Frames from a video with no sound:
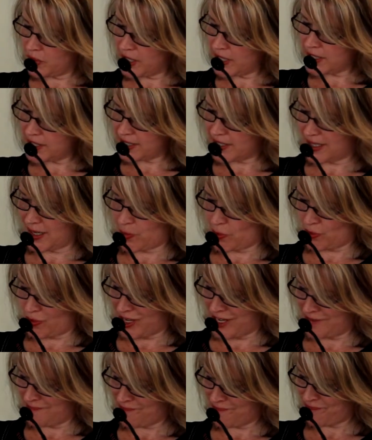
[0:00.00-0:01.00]
in
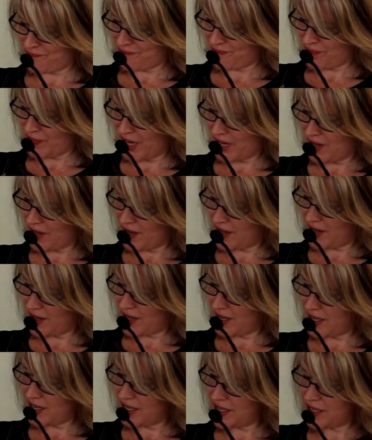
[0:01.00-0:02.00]
summary,
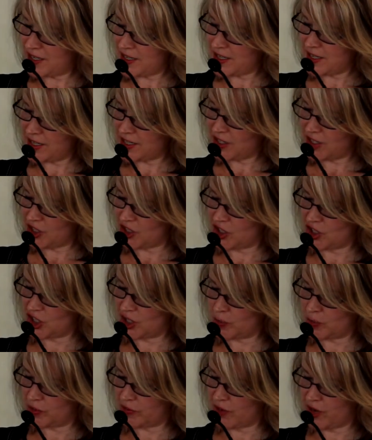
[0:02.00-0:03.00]
in addition
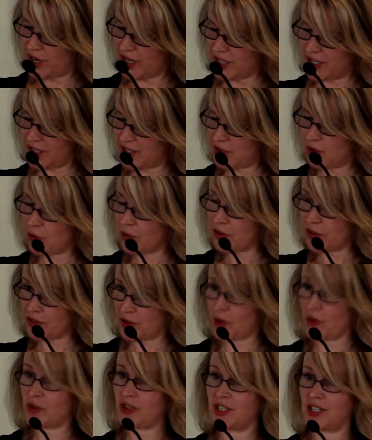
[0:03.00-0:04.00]
to providing
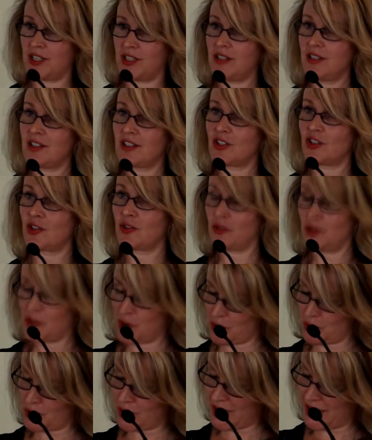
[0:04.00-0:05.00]
authorities to
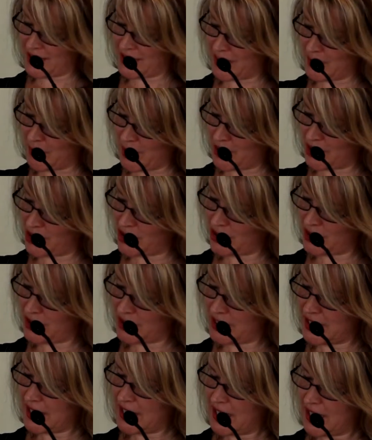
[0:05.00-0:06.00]
your case
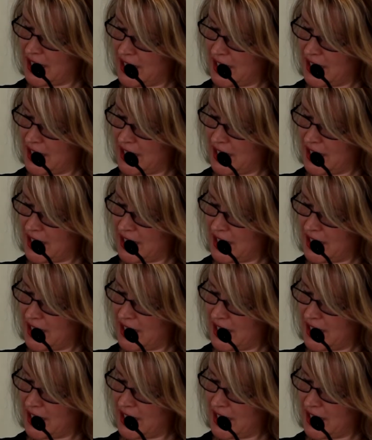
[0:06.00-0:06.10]
managers,